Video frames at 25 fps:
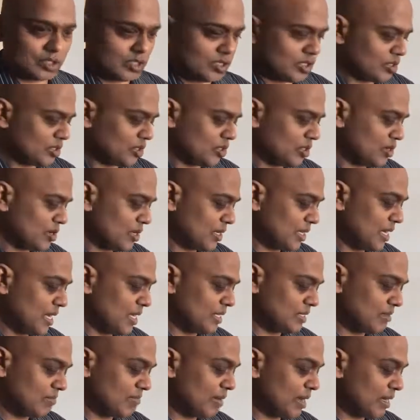So k
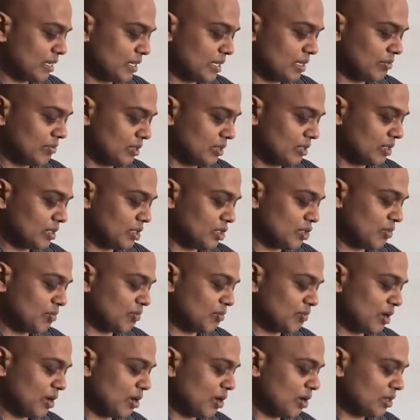is a variable you
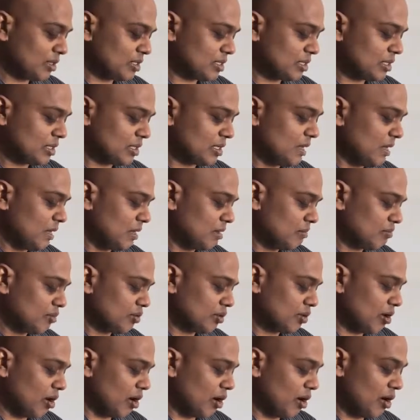plot
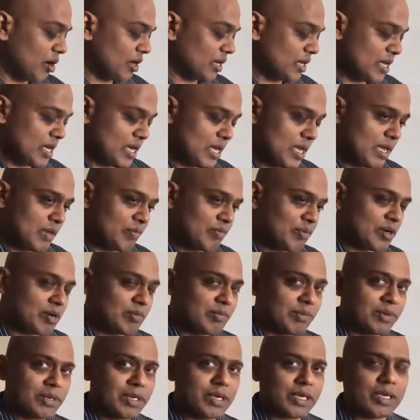for all k
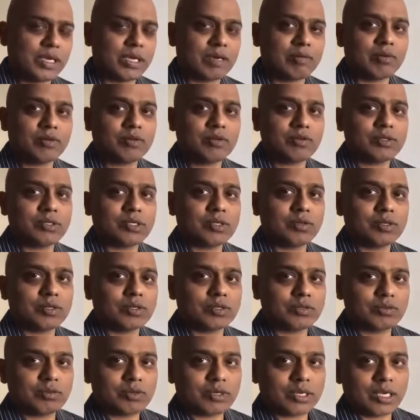from k equal to 0
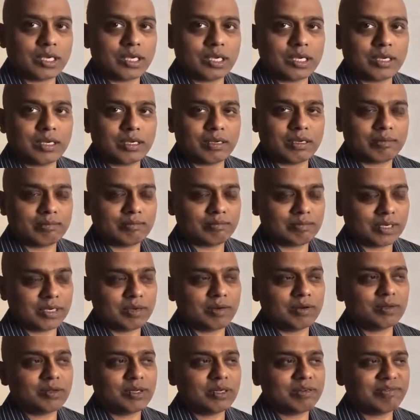to k equal
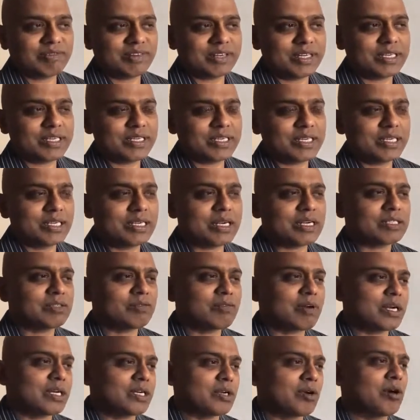to infinity. That's
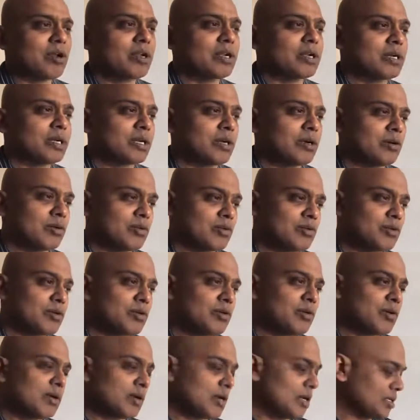what you call a root
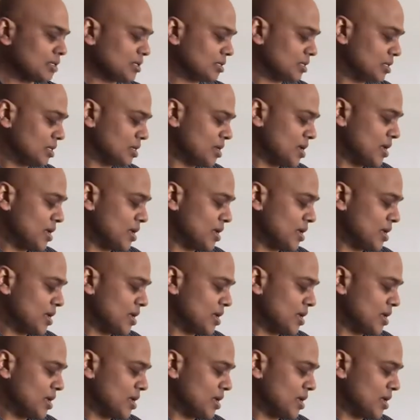locus.